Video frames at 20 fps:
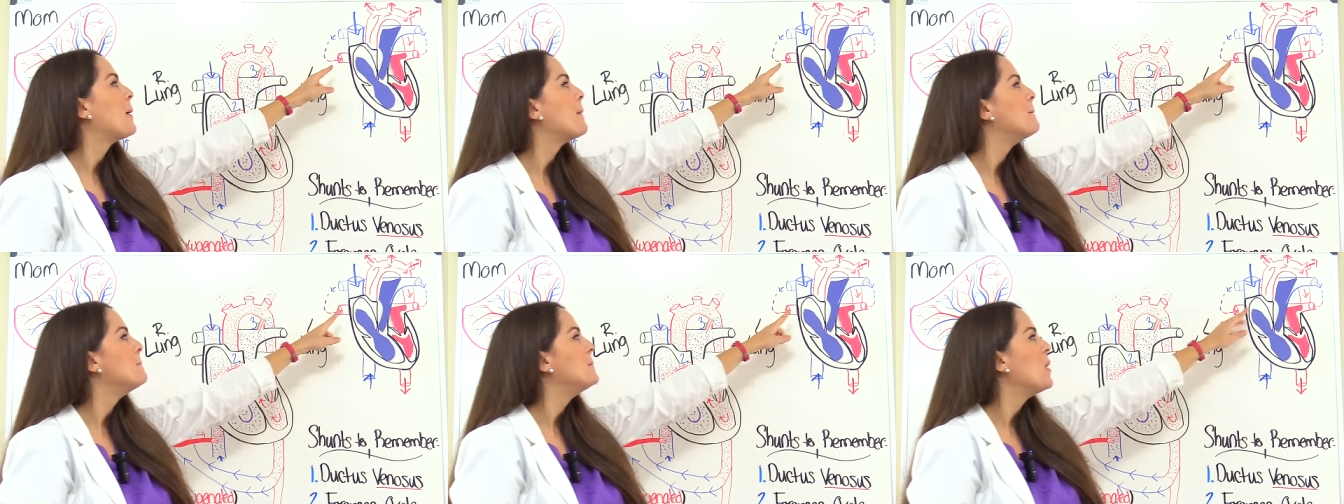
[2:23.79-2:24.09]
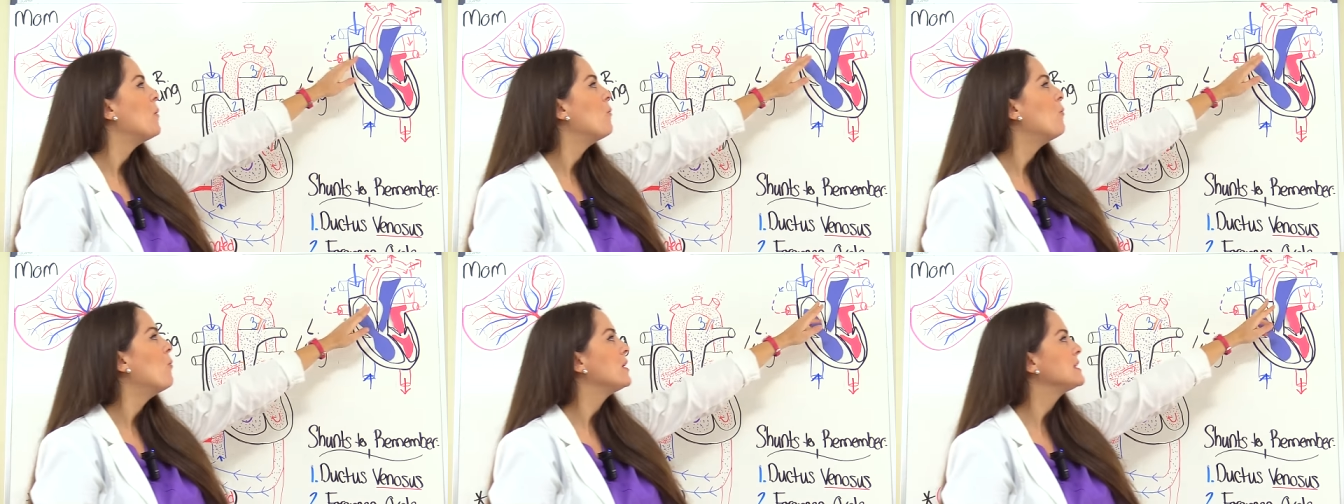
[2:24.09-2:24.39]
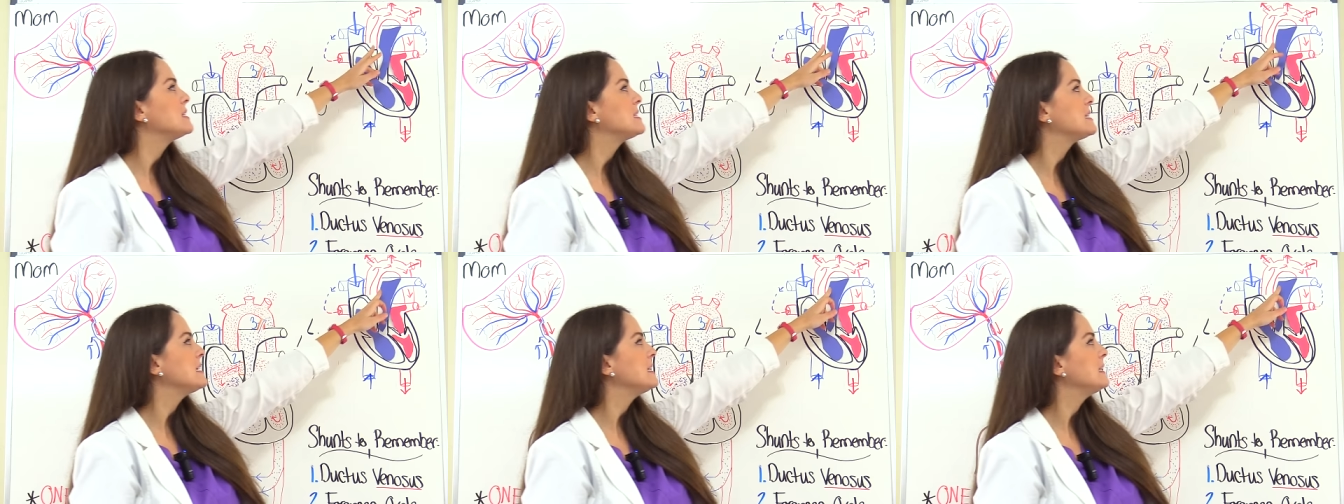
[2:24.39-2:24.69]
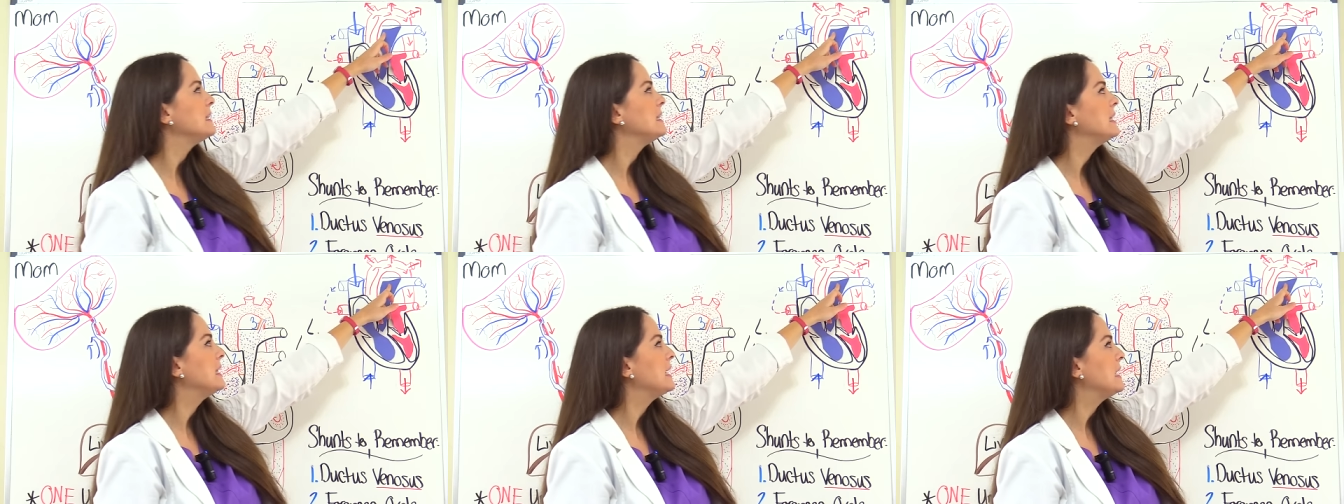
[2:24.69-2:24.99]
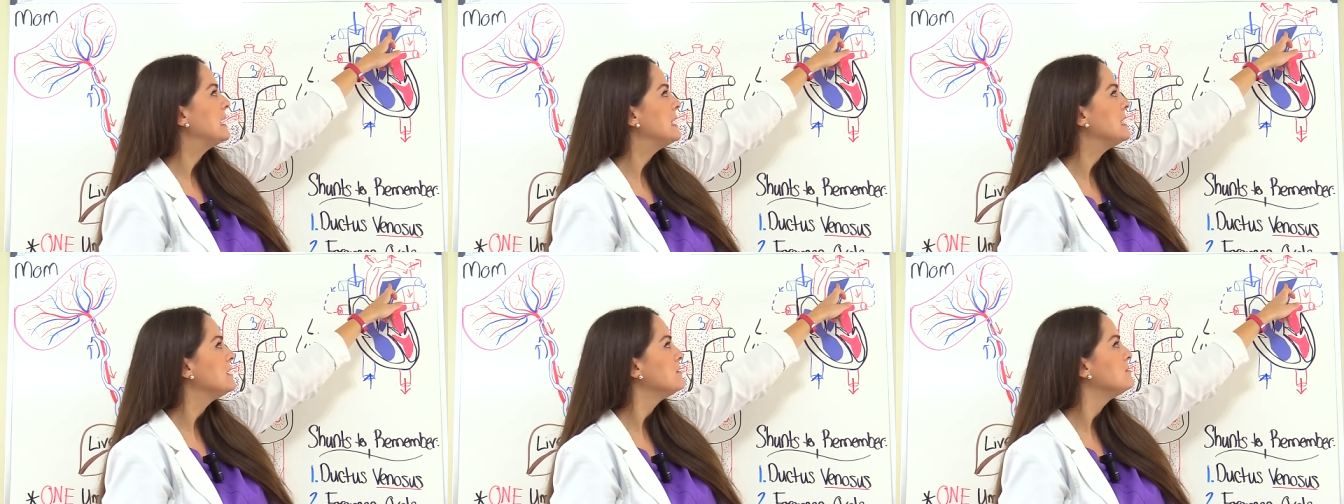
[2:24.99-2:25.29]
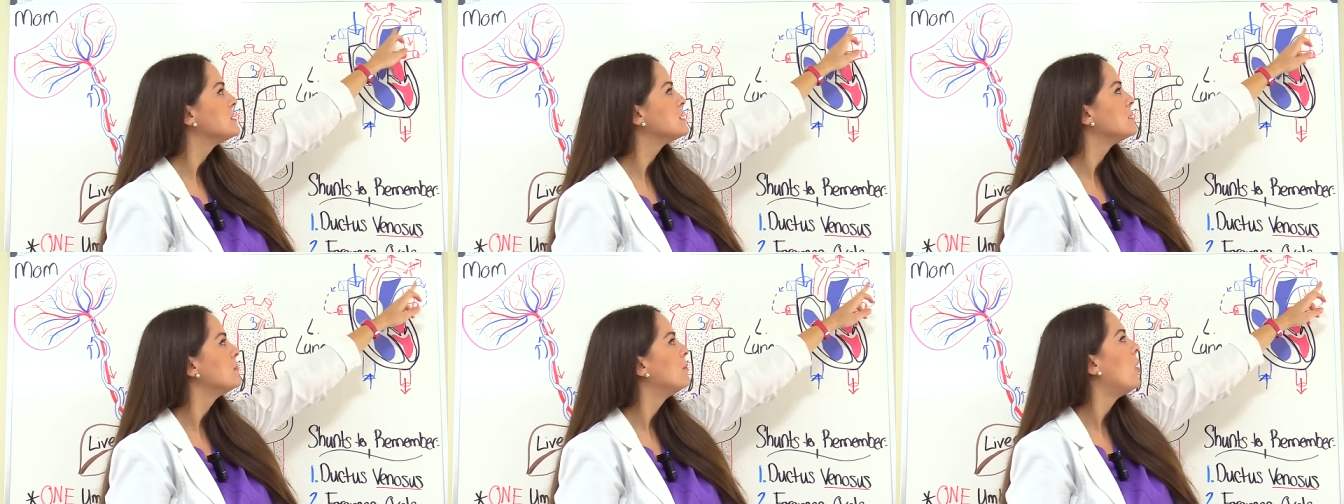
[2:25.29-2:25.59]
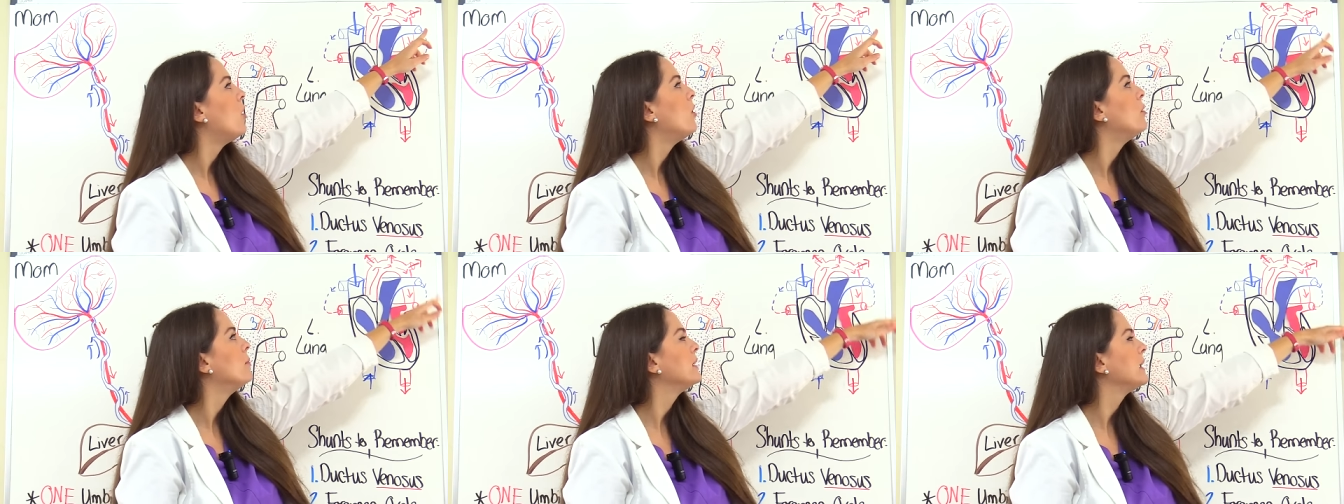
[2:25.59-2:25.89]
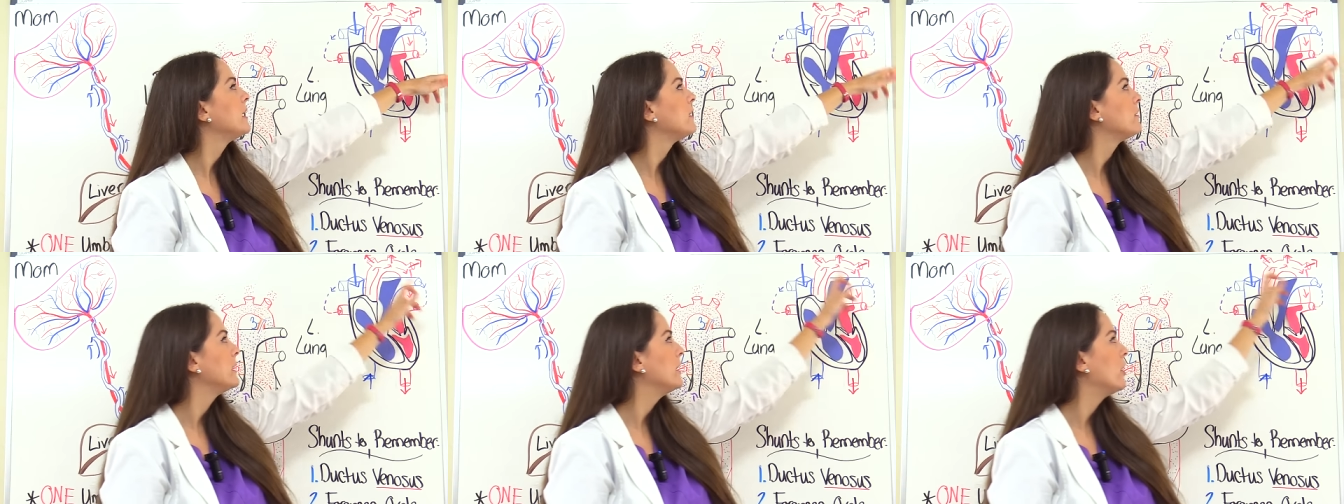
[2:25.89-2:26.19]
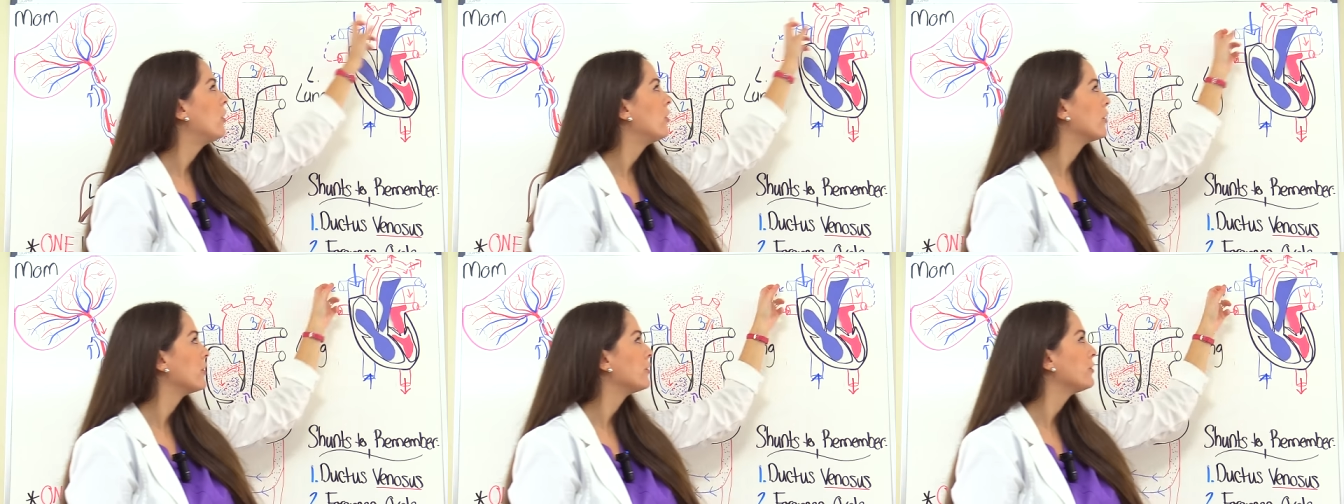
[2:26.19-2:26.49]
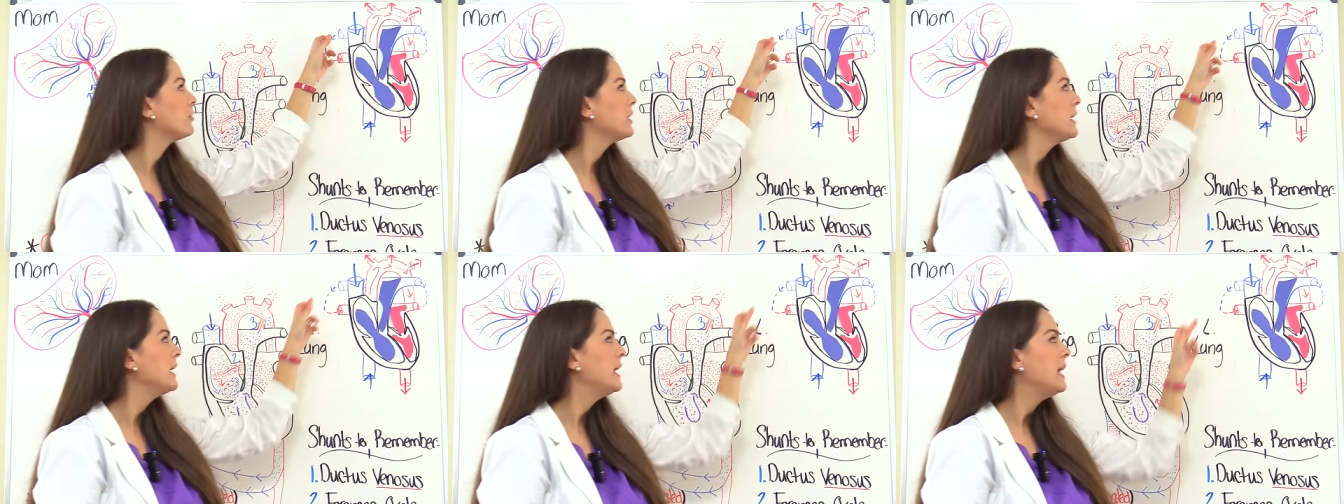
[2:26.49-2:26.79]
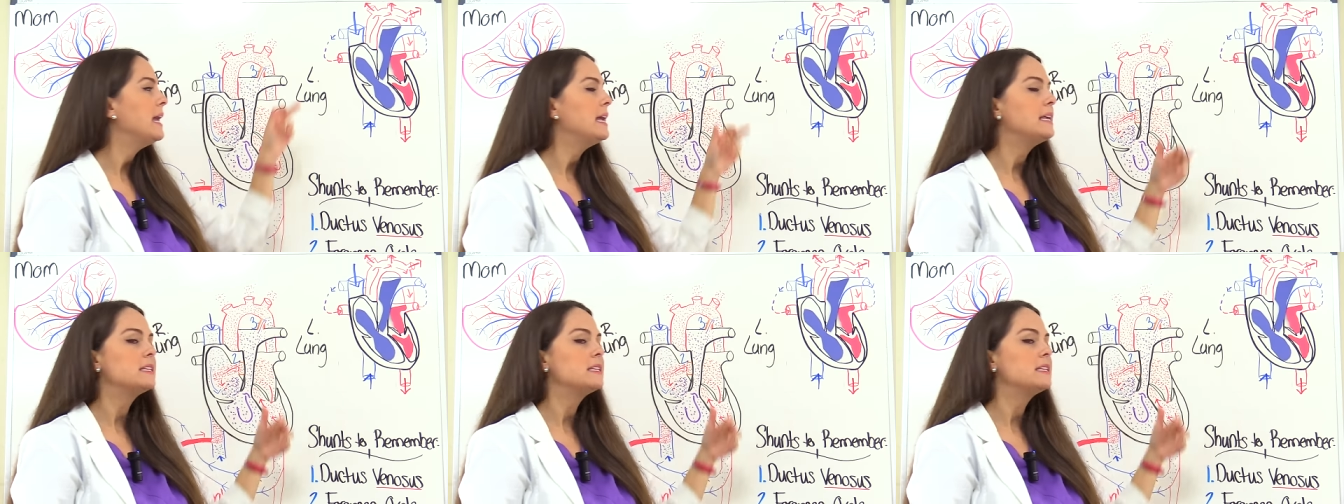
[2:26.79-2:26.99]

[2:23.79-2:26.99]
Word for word: but once it leaves the pulmonary artery,